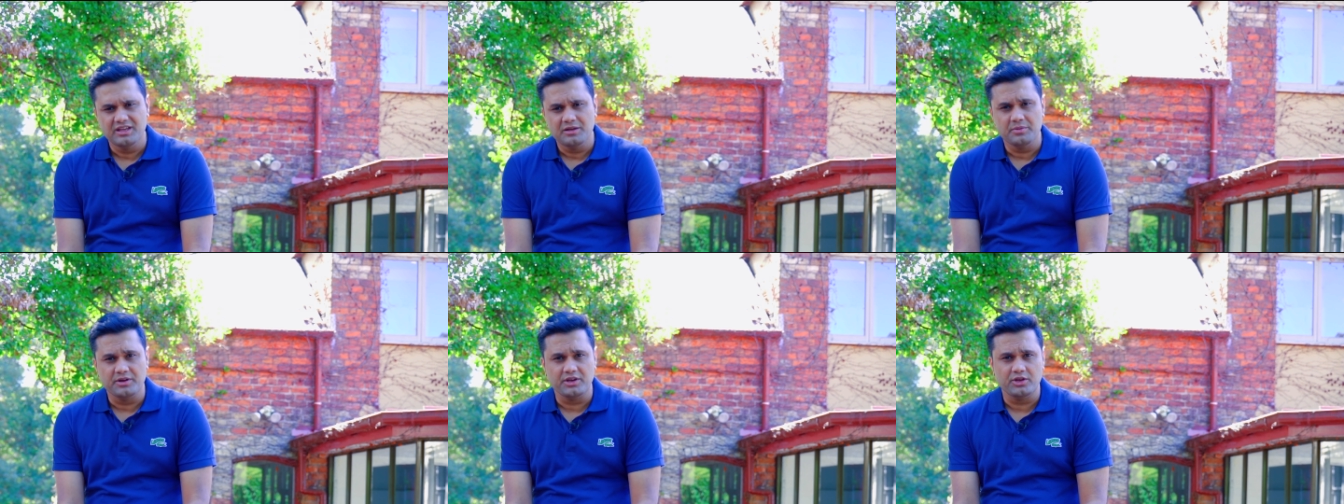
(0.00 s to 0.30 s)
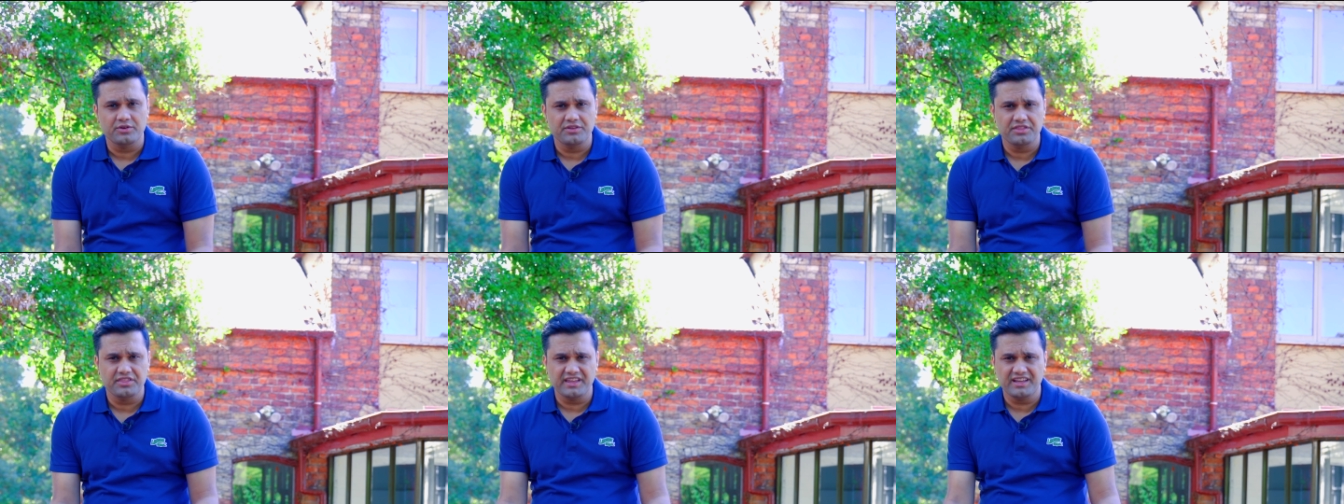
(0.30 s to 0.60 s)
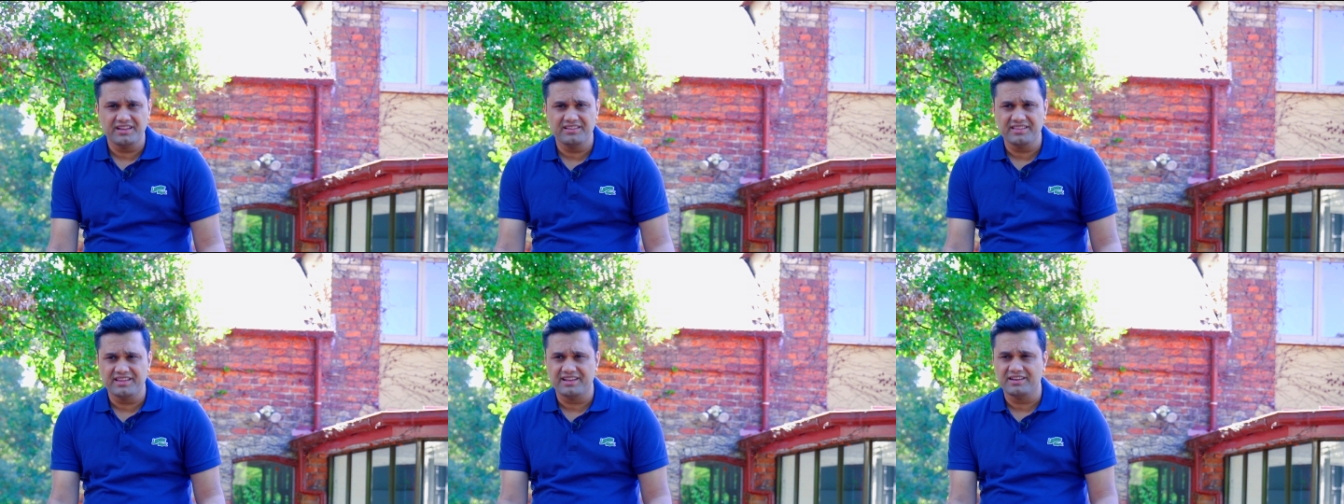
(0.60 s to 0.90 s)
But you'd
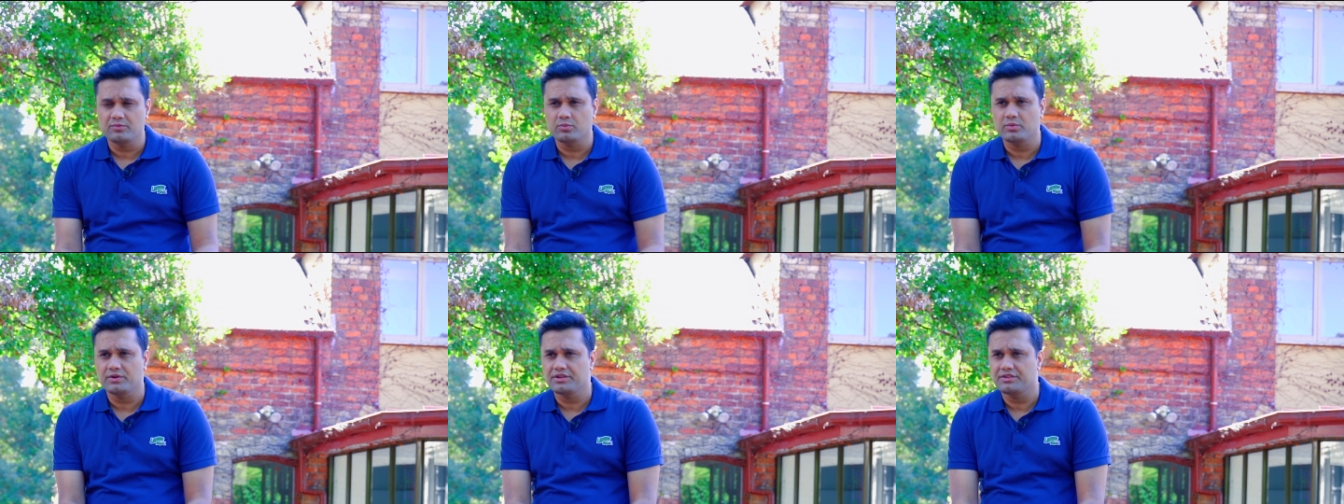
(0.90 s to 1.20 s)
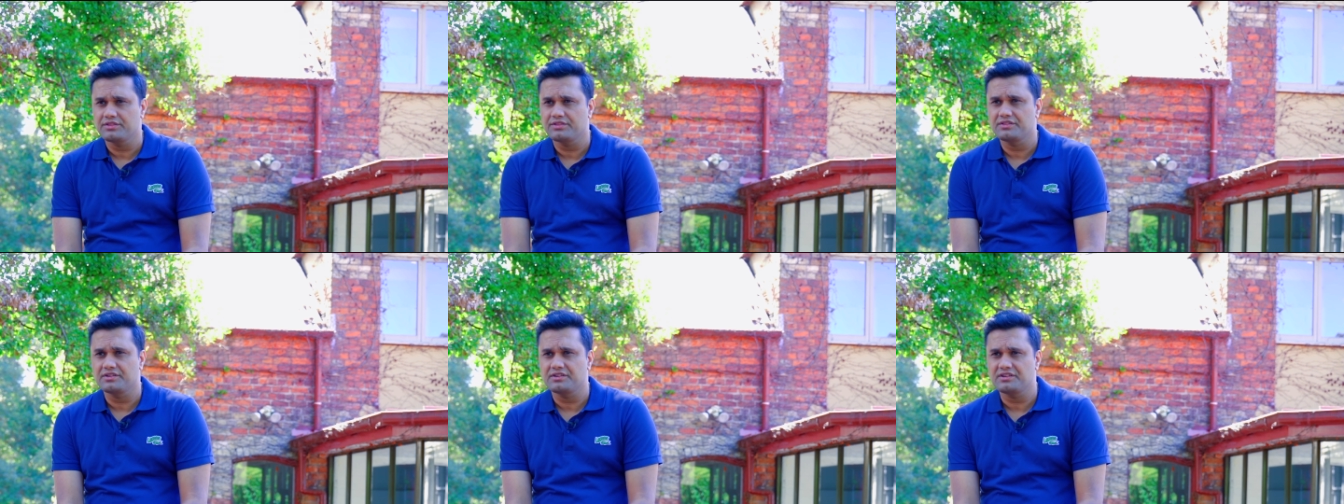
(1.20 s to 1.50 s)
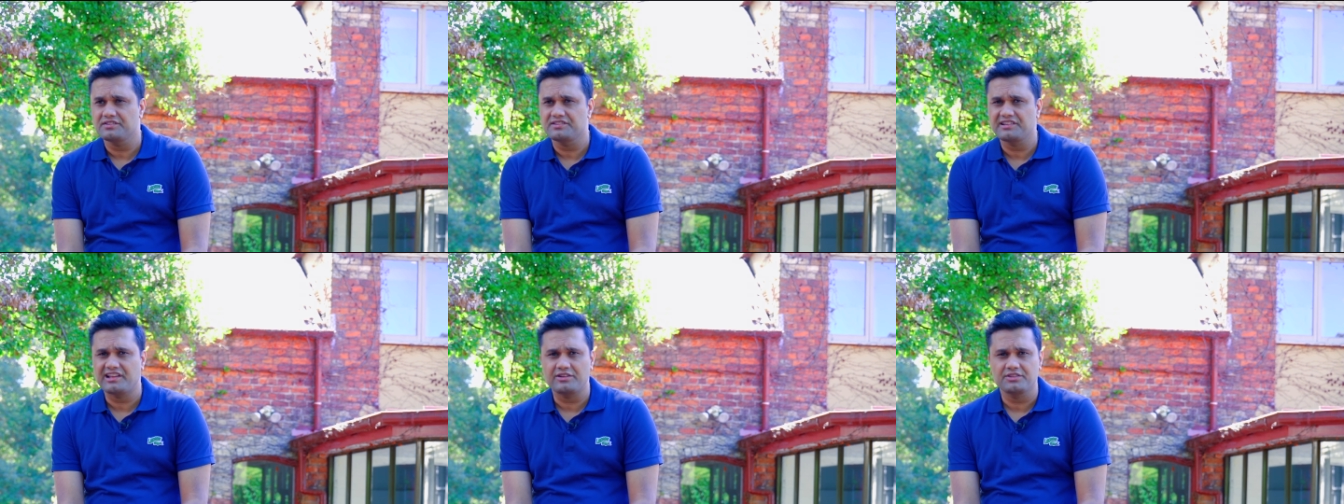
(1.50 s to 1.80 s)
think that with
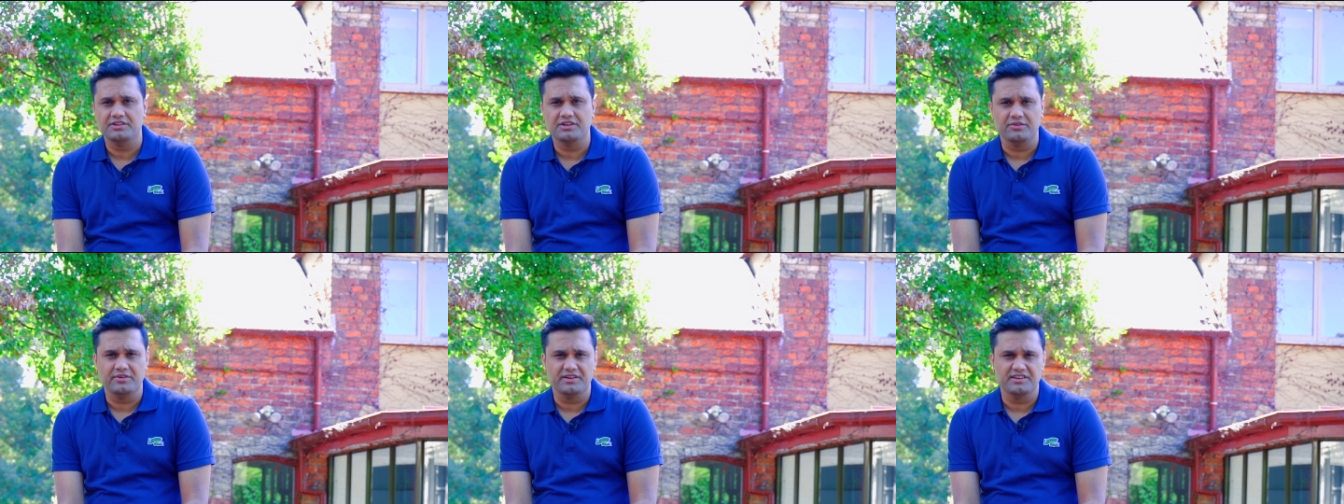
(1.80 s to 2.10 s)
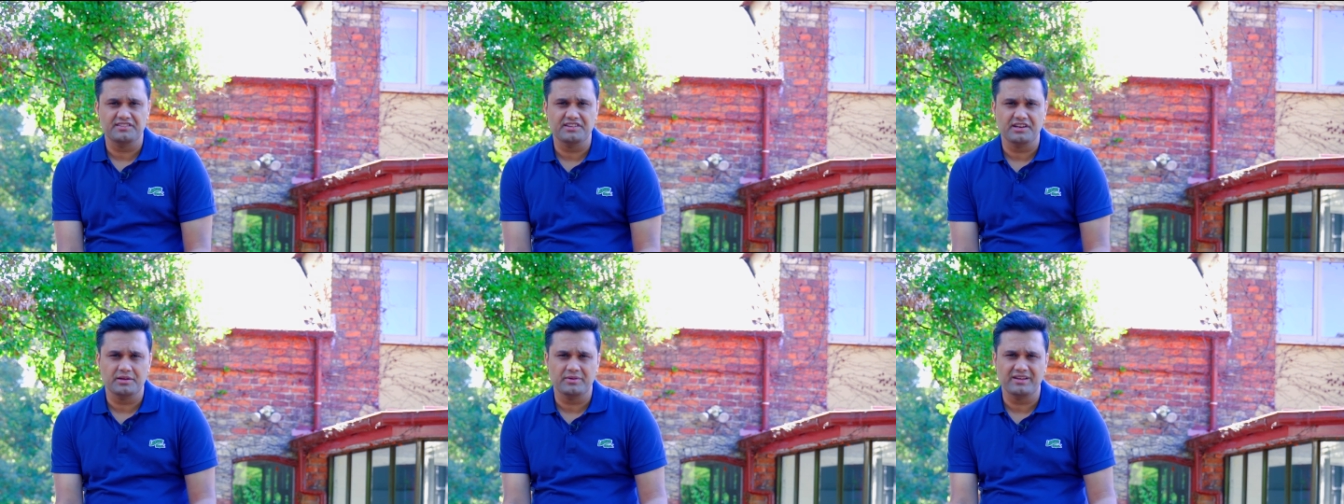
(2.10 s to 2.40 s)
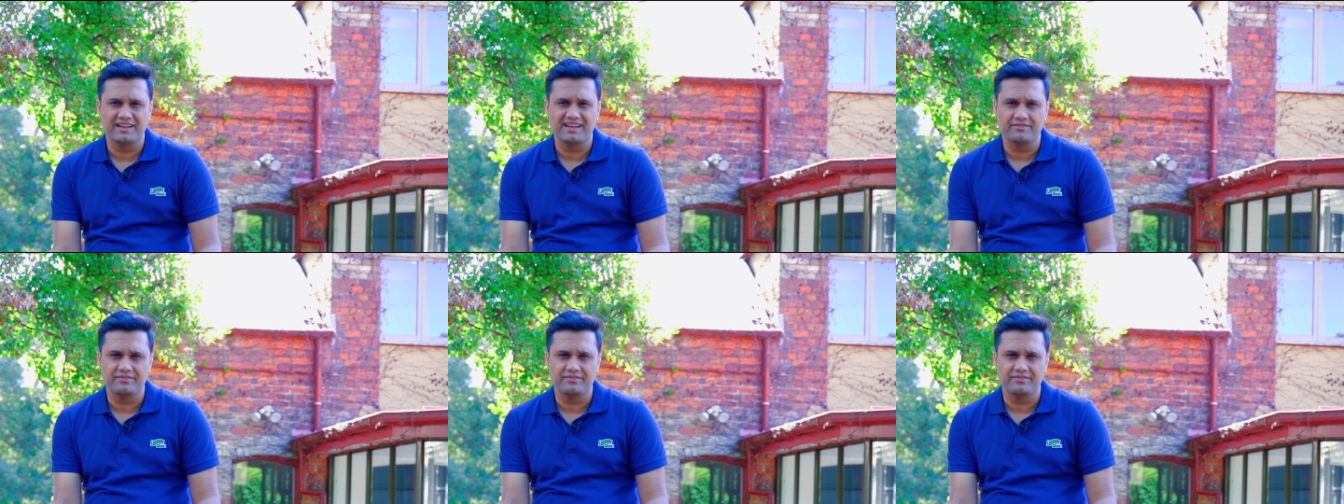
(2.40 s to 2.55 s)
South Korean cinema